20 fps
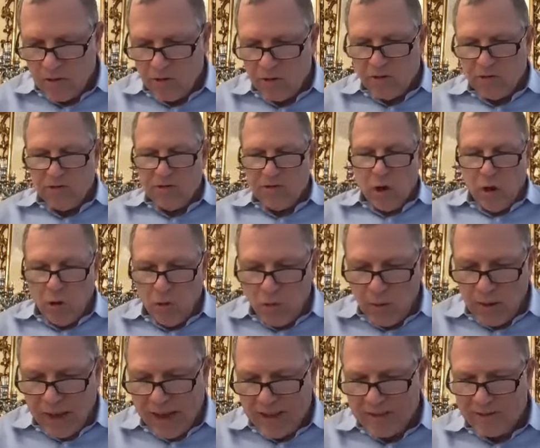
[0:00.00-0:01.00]
There's
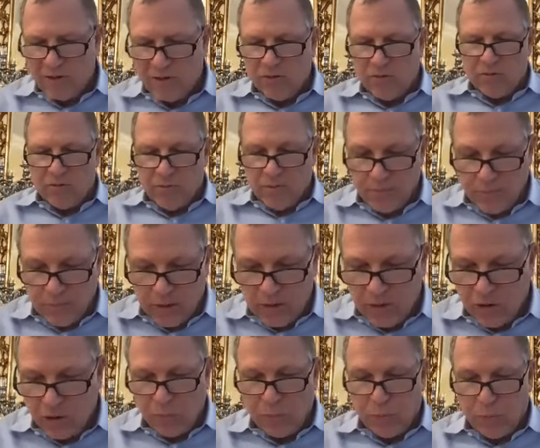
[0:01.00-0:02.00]
no heter
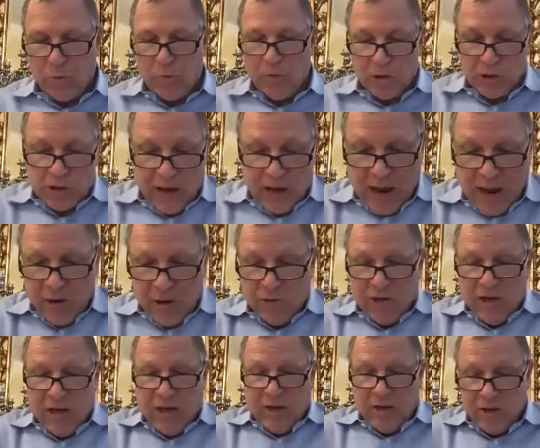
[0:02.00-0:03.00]
to the prohibition.
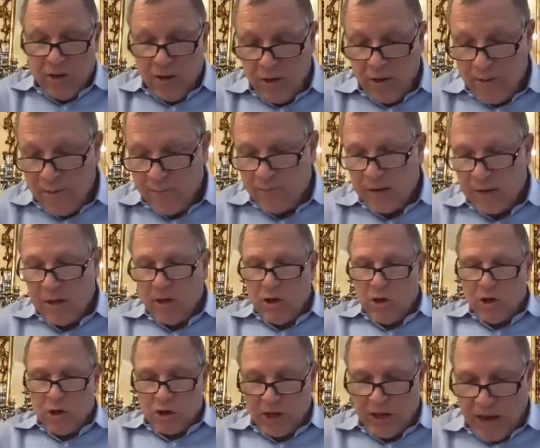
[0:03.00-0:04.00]
Enudin
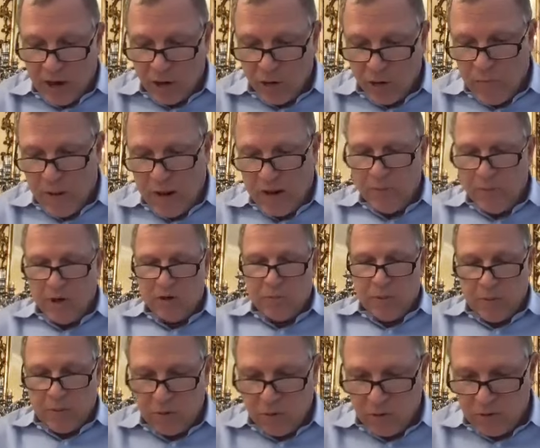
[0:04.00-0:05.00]

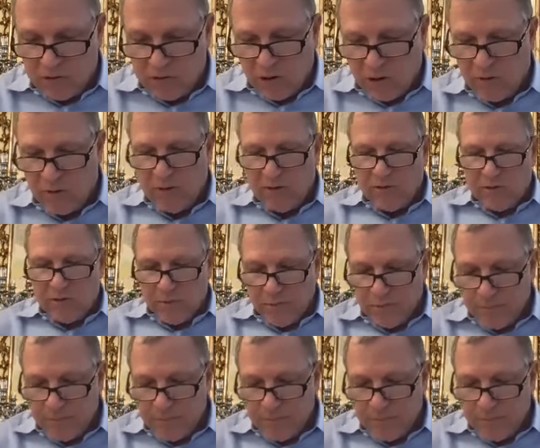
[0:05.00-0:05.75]
it